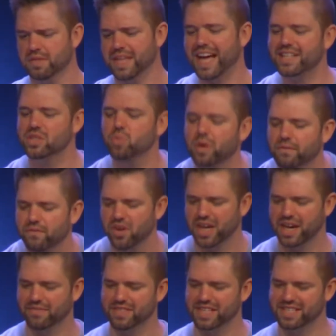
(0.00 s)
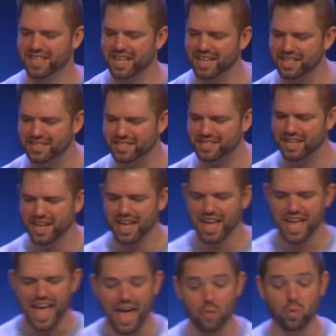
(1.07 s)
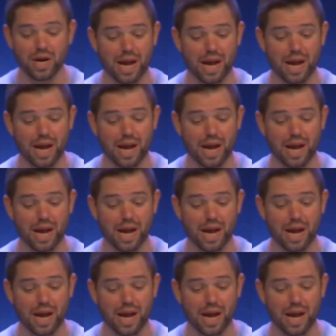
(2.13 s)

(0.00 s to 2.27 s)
That's what forgiveness is. And